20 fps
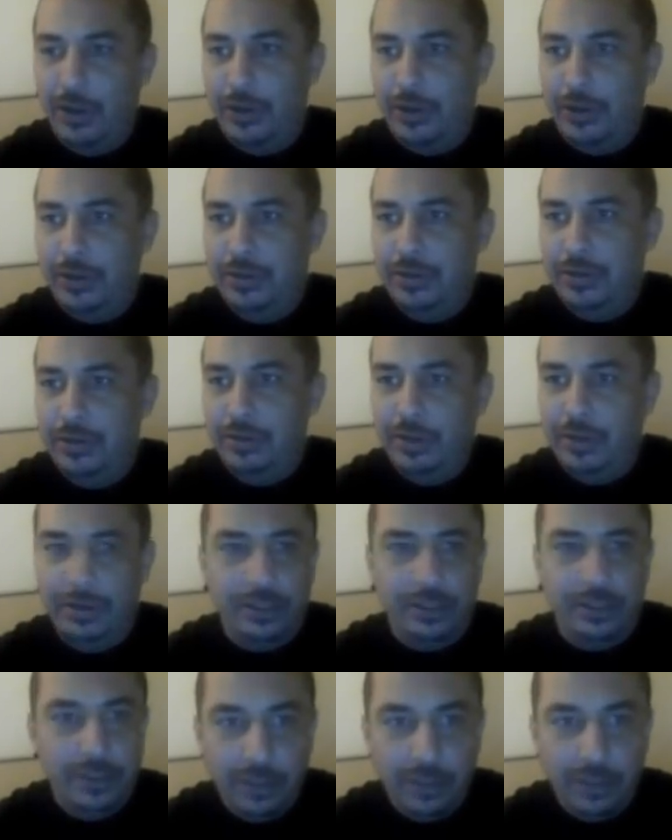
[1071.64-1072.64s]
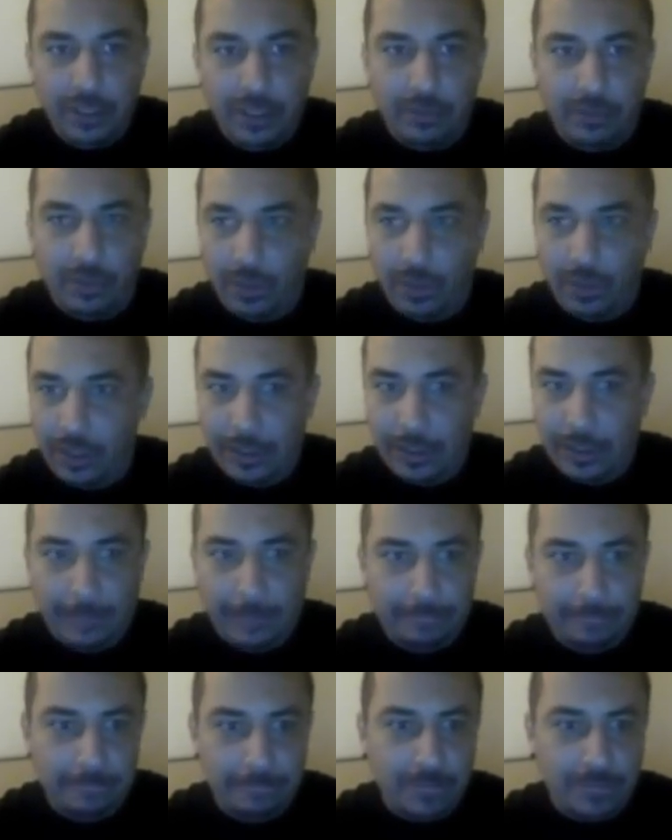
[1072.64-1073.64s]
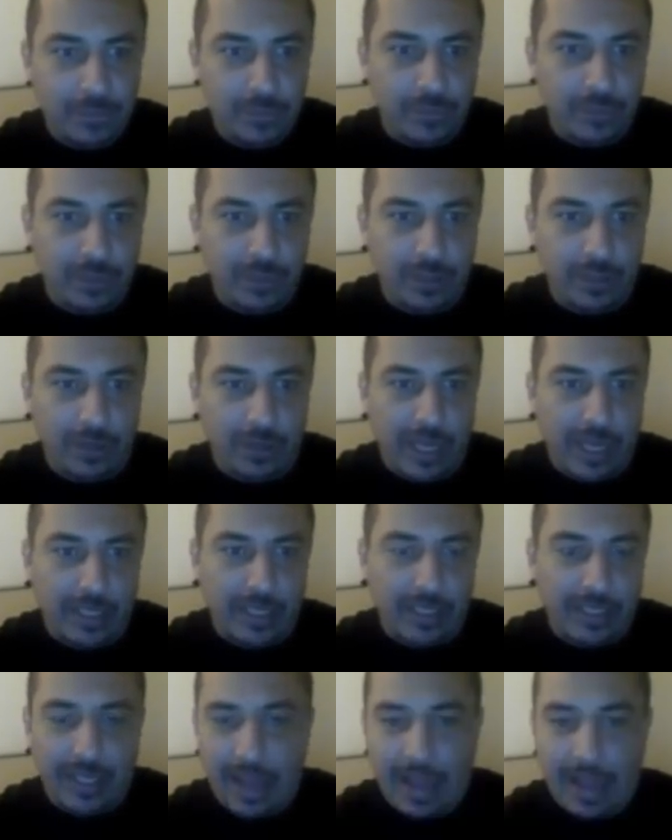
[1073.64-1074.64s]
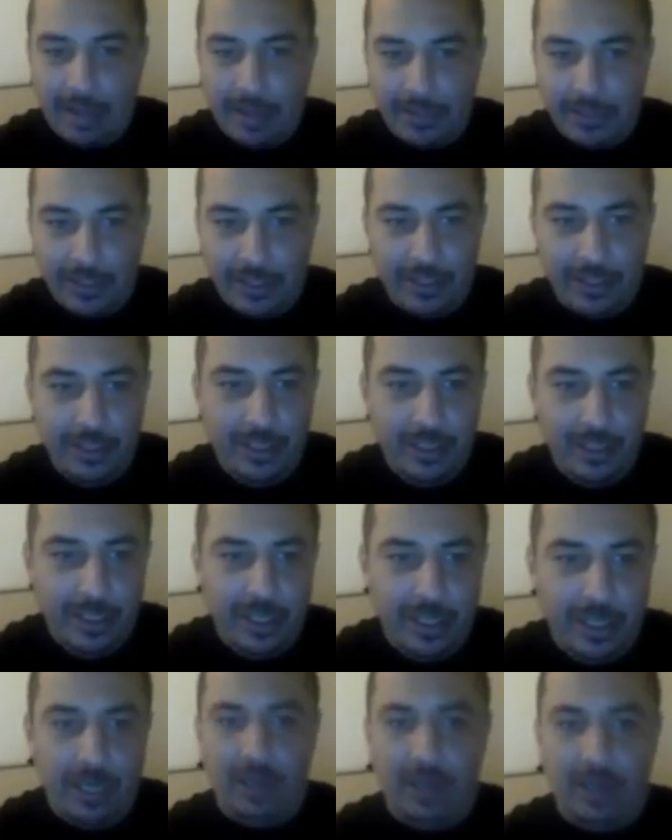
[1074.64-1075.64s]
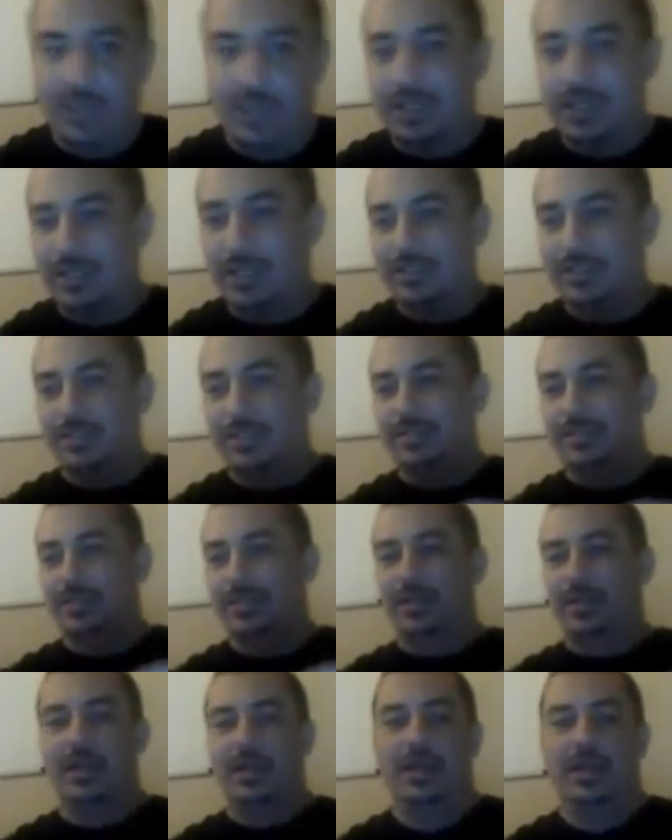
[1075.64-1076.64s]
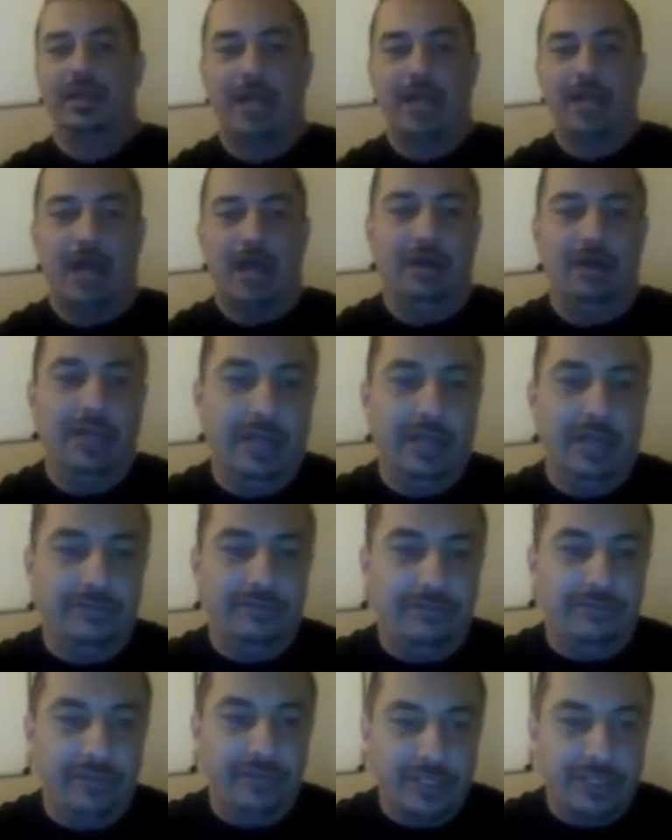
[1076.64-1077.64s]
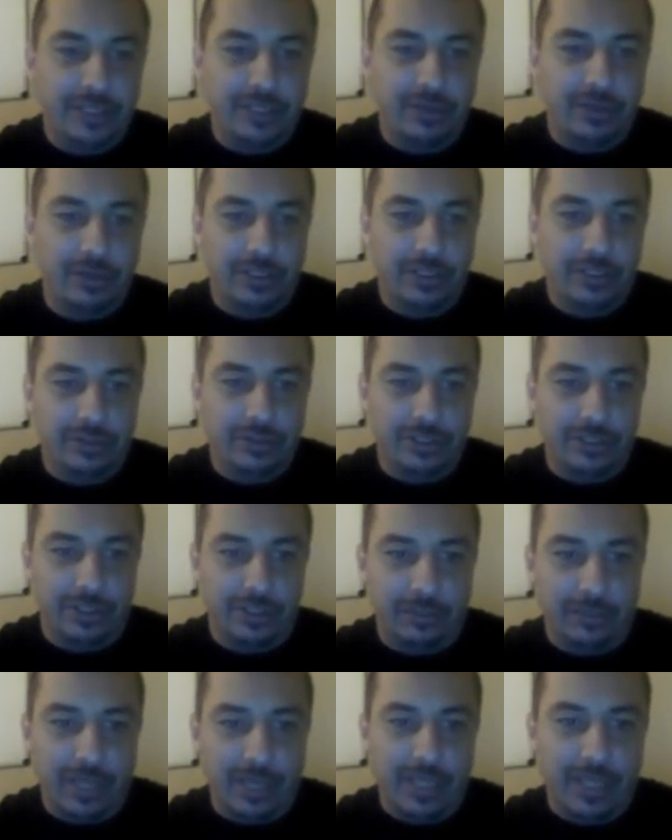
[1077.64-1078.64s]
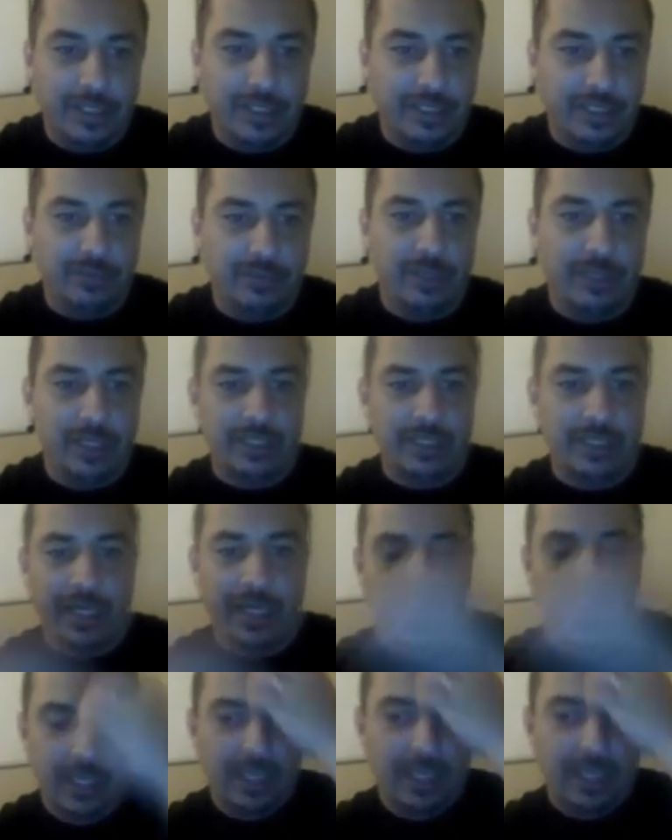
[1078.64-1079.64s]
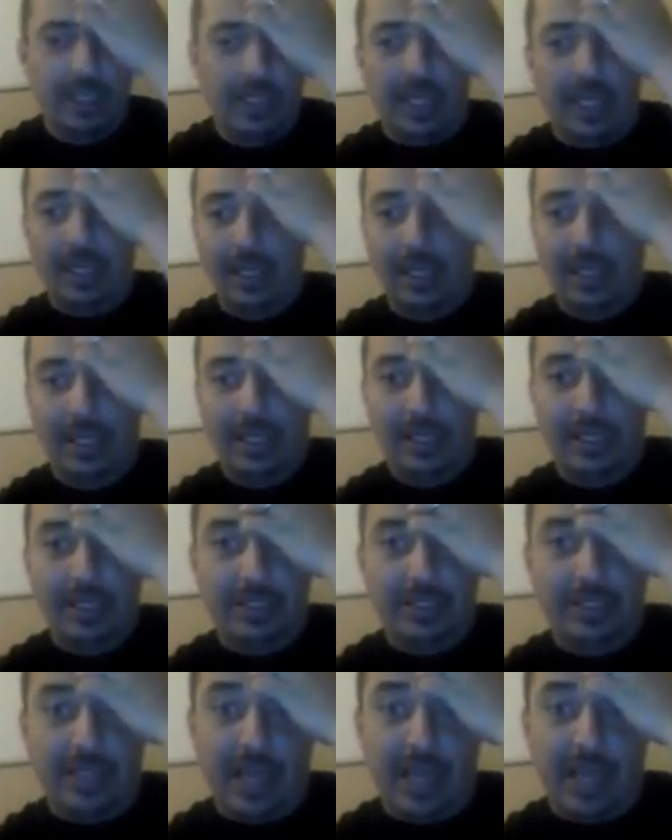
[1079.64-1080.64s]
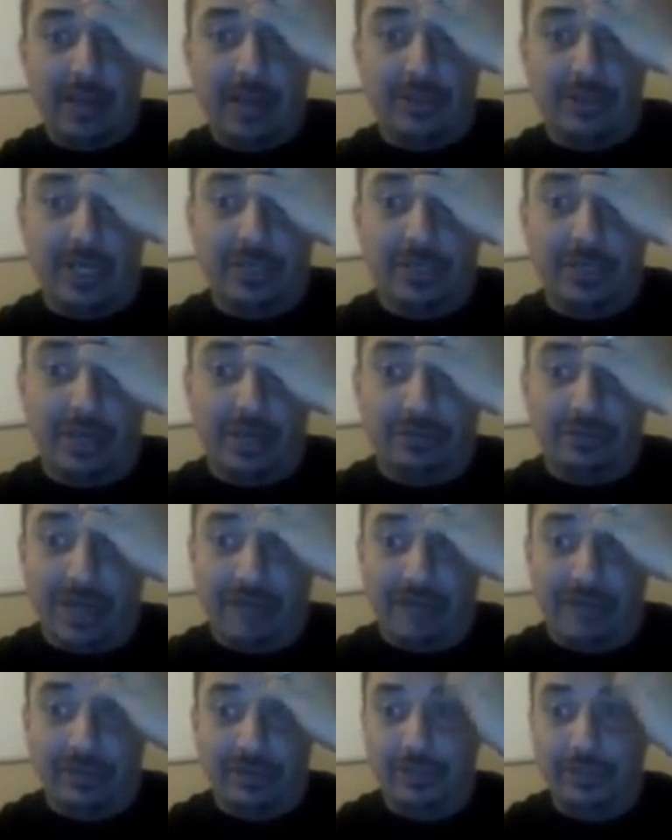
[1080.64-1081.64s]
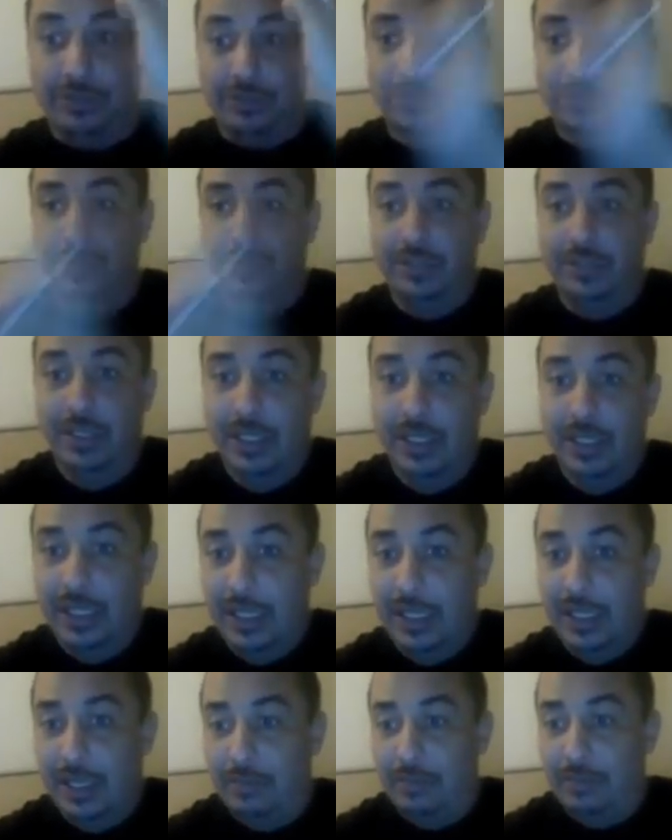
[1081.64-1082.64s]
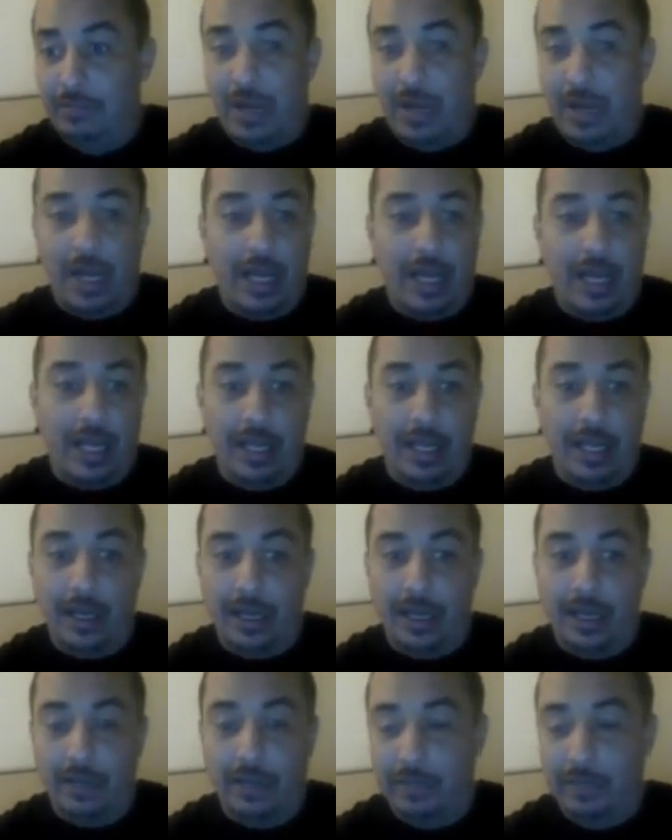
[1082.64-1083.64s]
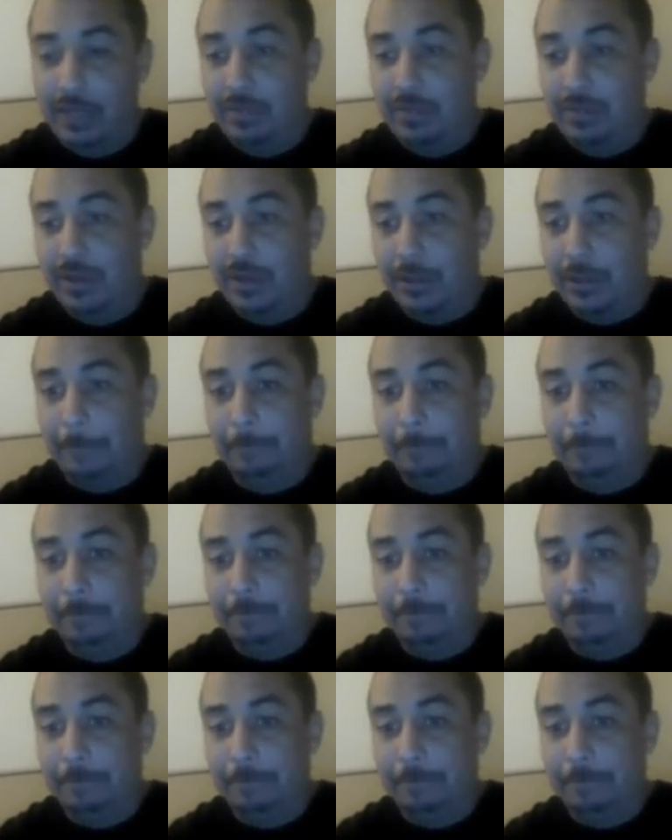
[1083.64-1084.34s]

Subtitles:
You can do a little more. Don't add in the caption. All it does is, now if this is going to a certain page and someone clicks on it, like say I was trying to drive traffic to my ebook,